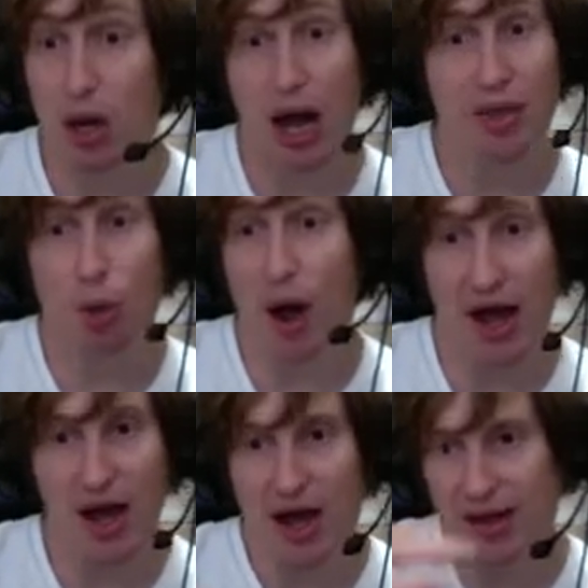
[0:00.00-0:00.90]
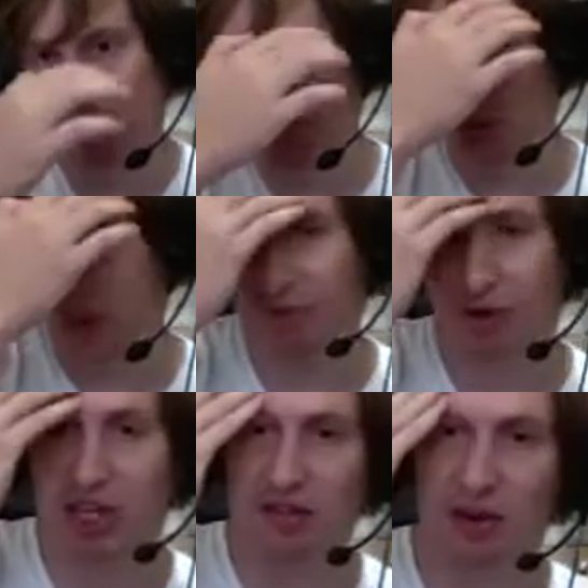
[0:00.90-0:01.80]
Either way, they were showing
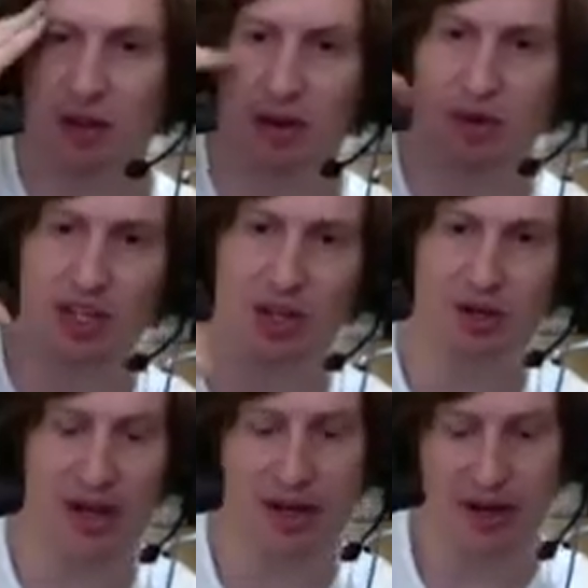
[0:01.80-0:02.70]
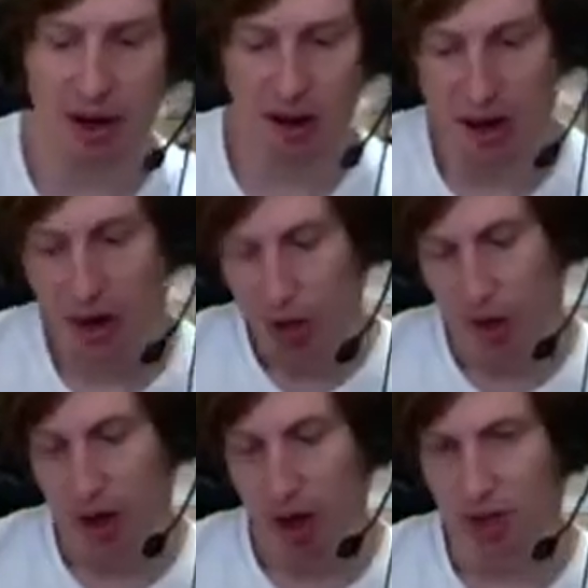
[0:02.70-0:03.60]
footage from the original Naked Gun
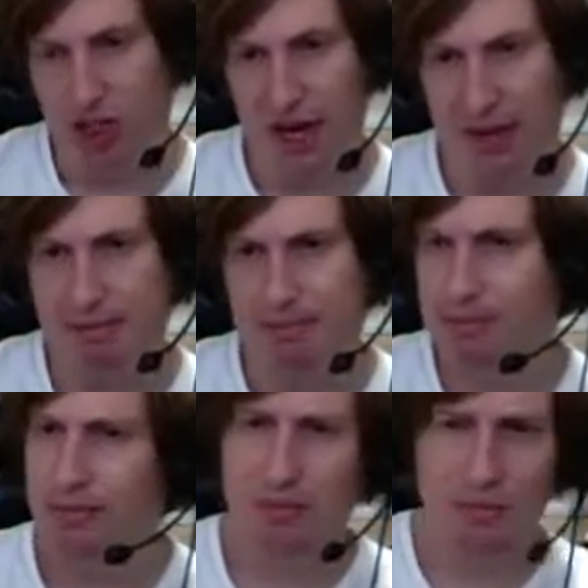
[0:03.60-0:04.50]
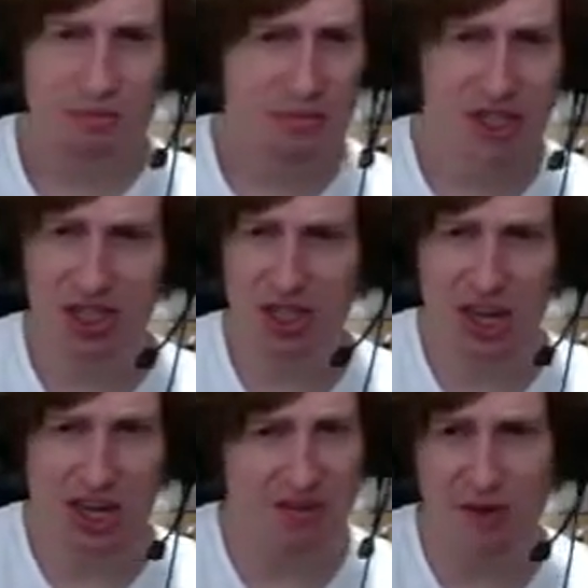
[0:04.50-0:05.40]
when OJ just
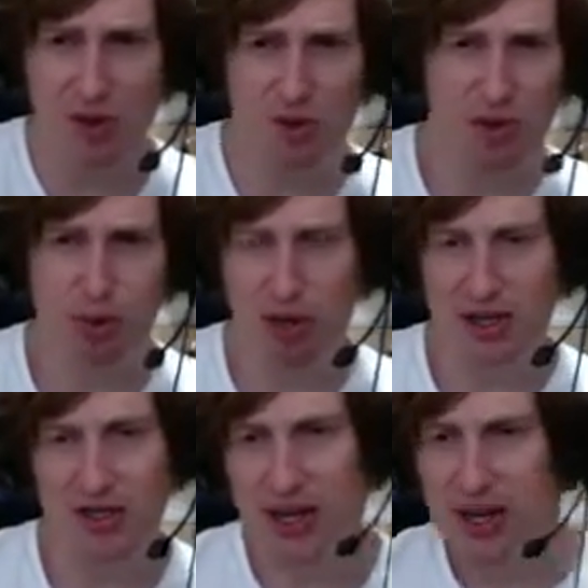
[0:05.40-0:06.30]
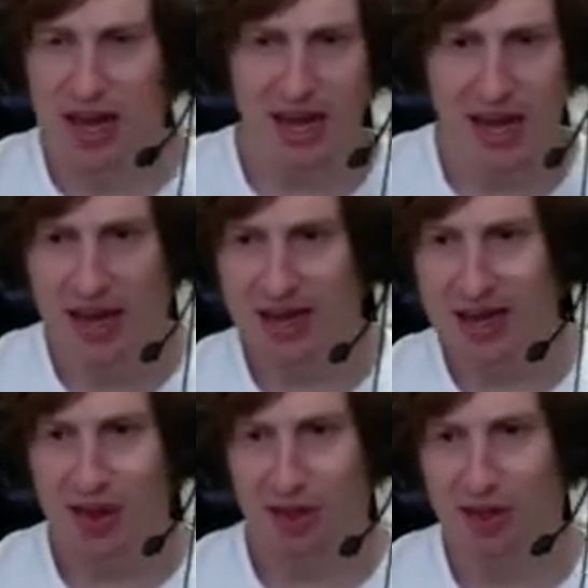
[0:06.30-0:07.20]
gets filled with bullets, and yet
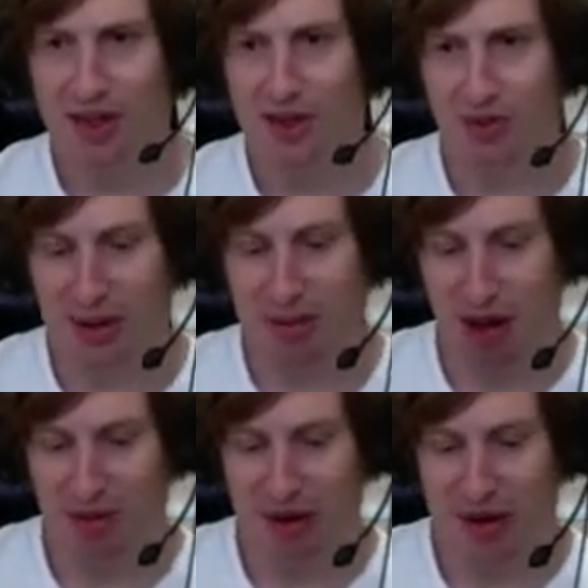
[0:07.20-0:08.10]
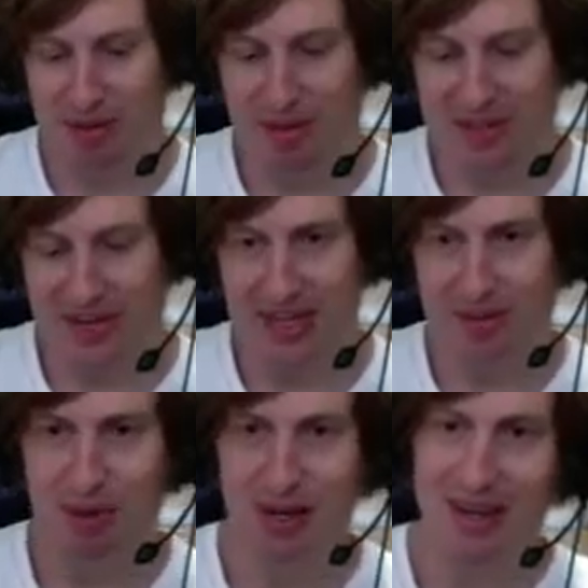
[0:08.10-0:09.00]
the thing that's really bothering him isn't that
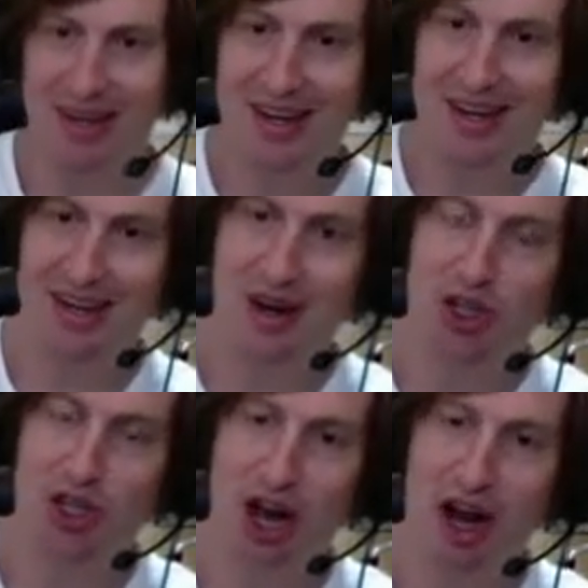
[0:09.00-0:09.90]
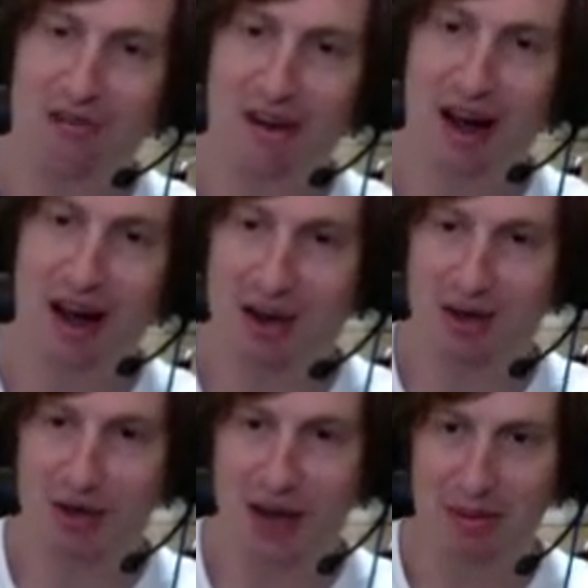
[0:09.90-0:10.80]
he's been, you know, shot
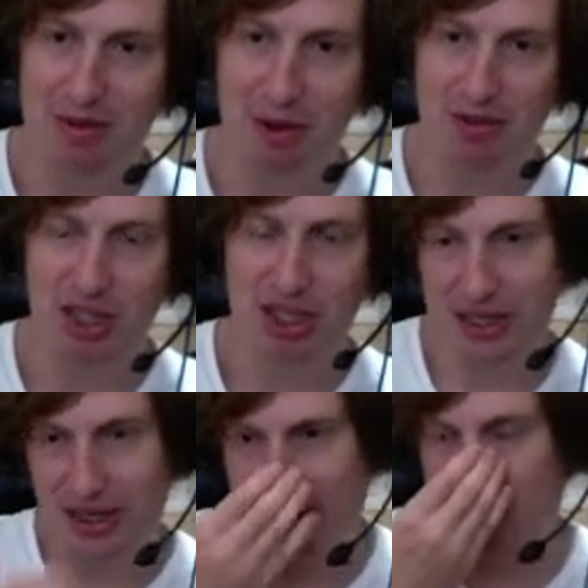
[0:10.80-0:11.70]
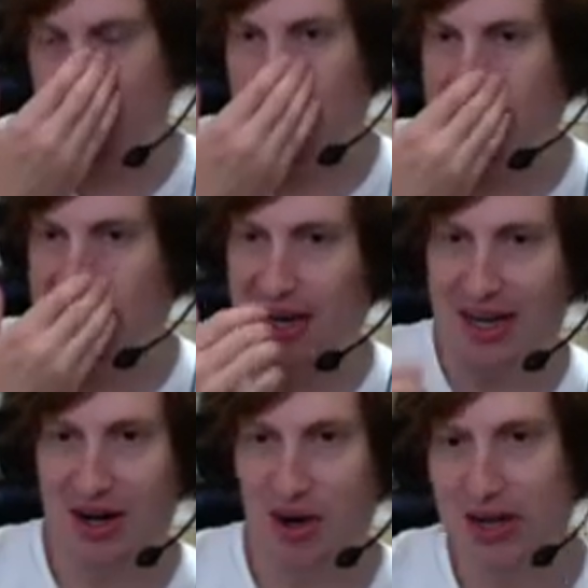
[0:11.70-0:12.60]
500 times by machine guns. It's
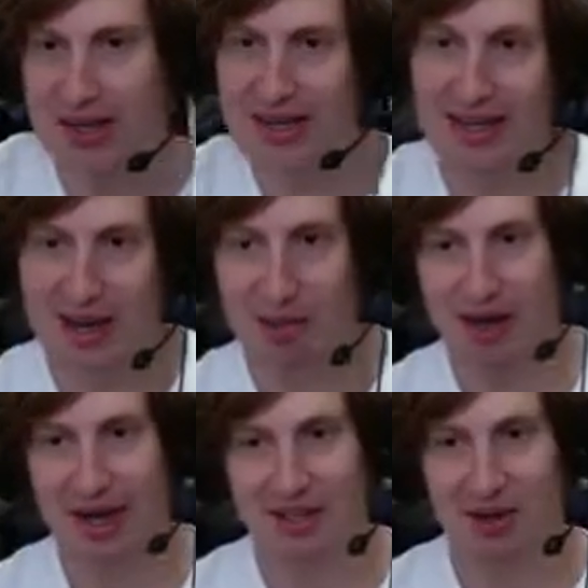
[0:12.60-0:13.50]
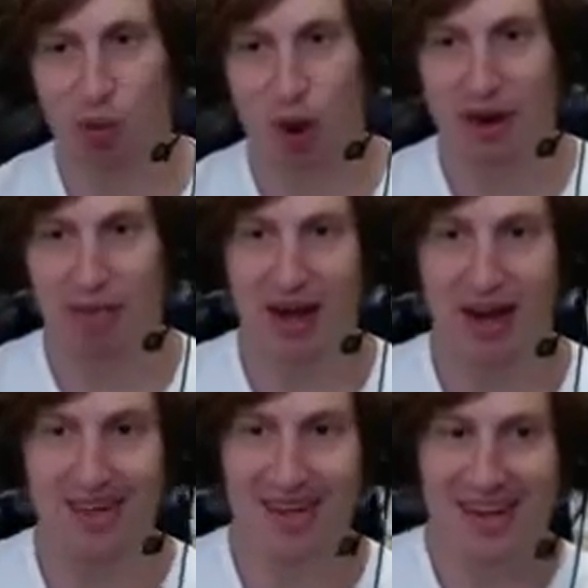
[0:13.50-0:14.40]
that, you know, he leaned up against some white
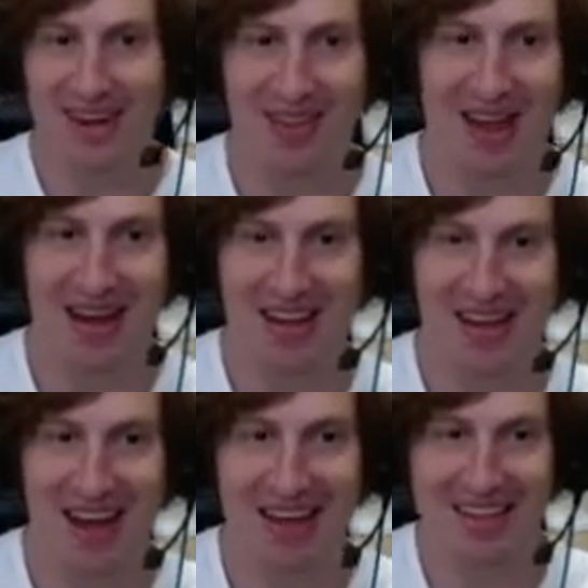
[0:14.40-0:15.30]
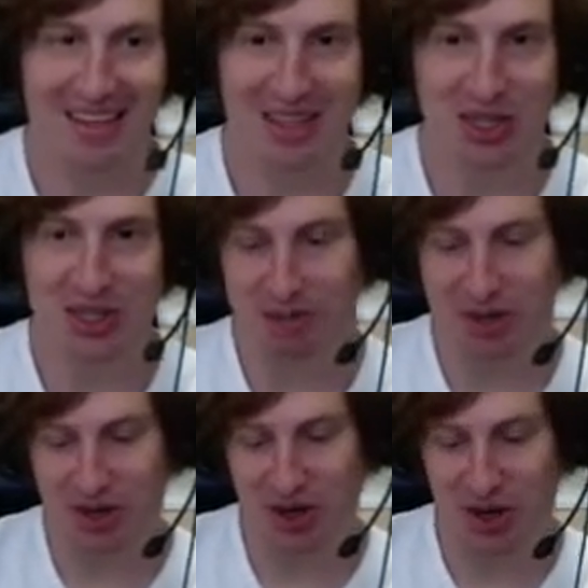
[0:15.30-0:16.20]
paint and that he accidentally stubbed
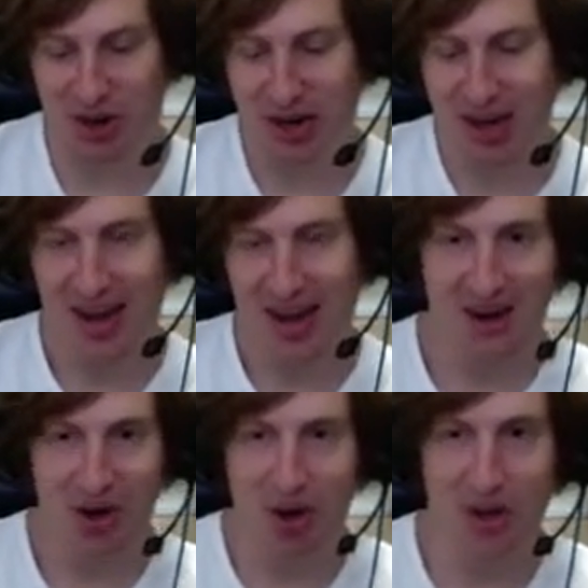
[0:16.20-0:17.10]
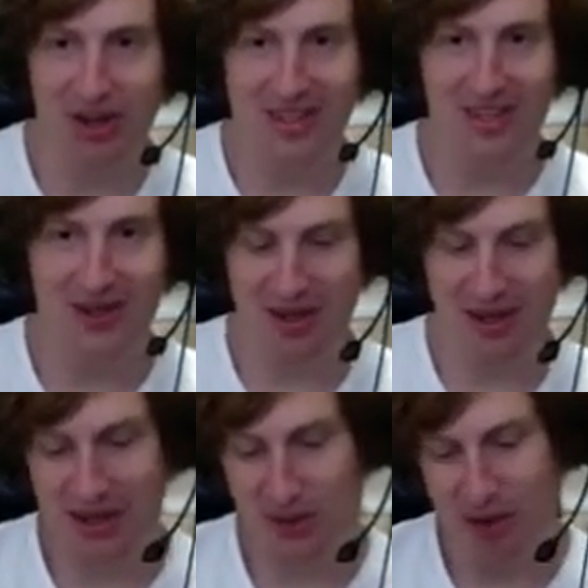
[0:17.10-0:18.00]
his toe, and all these things are the
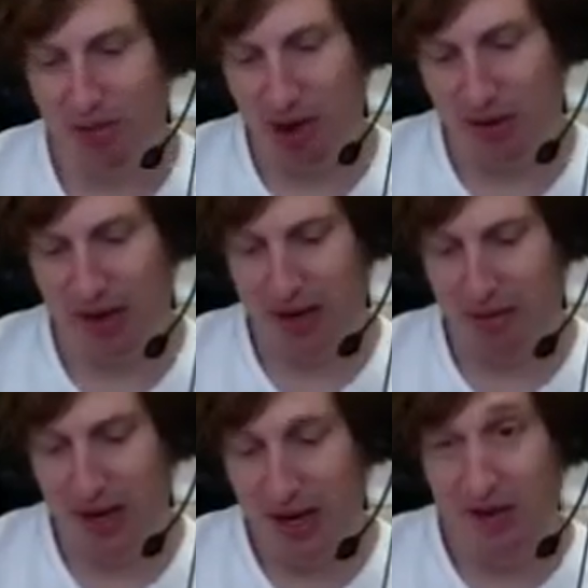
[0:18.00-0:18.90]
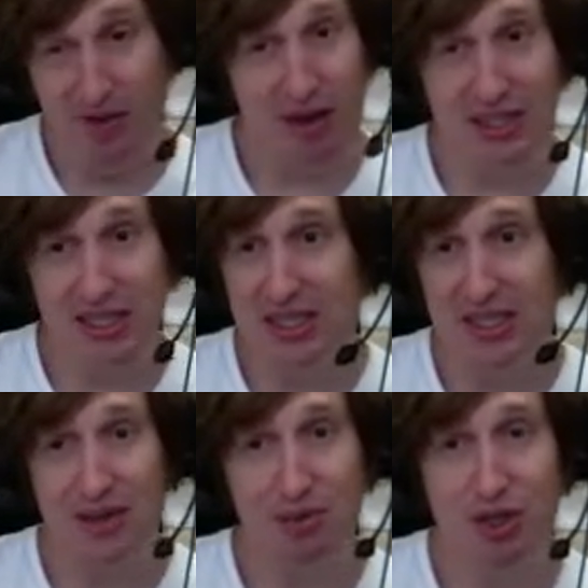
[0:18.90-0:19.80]
things that are really bothering him. If you haven't seen this
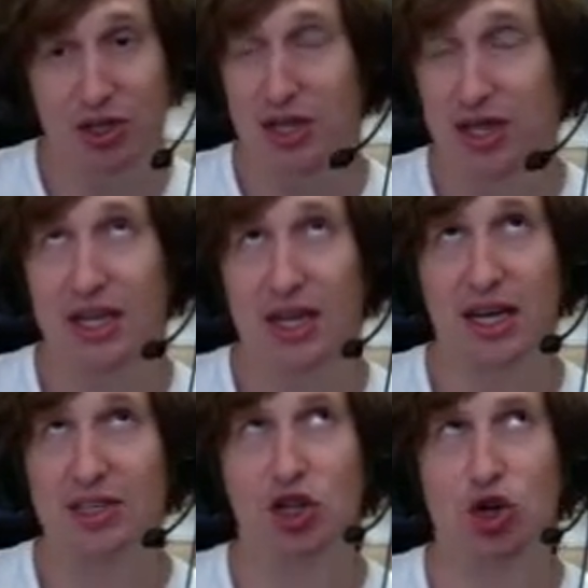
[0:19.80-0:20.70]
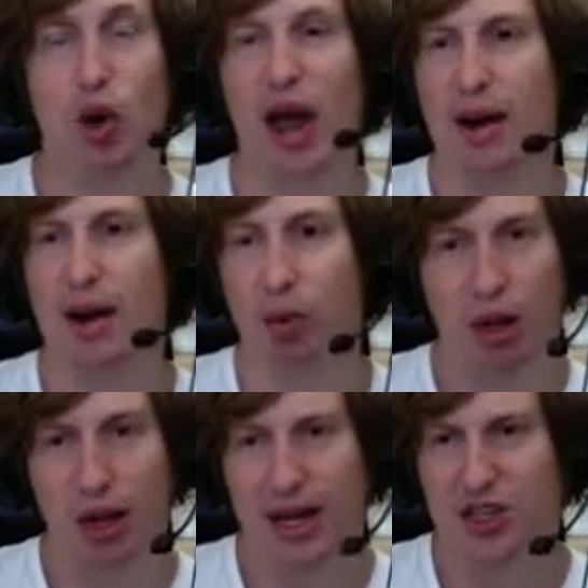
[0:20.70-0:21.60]
clip, you should. It's
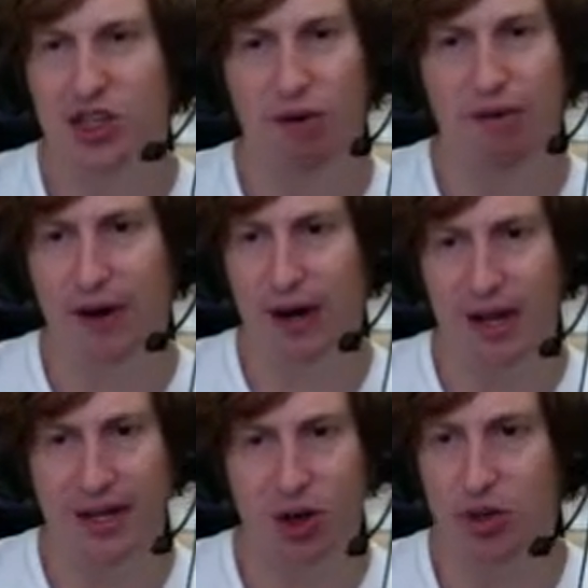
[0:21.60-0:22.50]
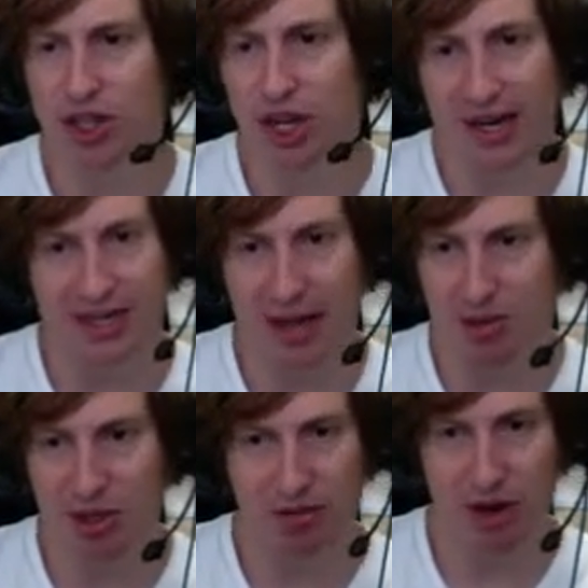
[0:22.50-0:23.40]
incredible. It's so funny. It's OJ at his
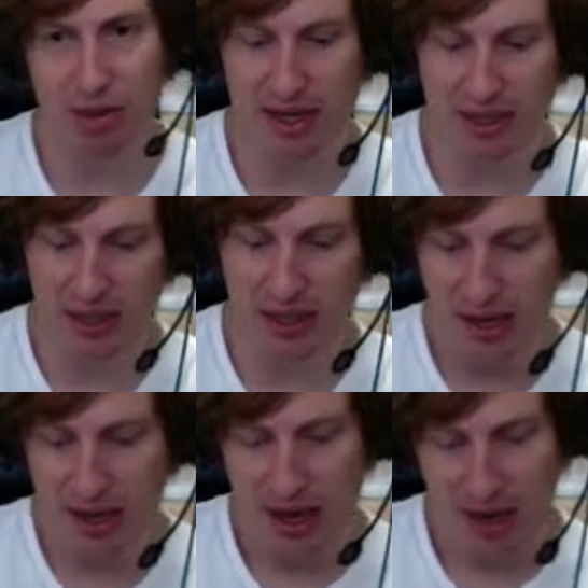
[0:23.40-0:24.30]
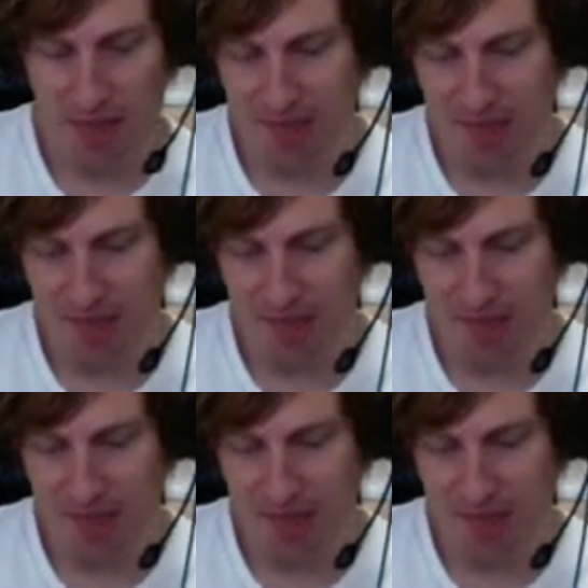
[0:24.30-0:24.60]
absolute very best. I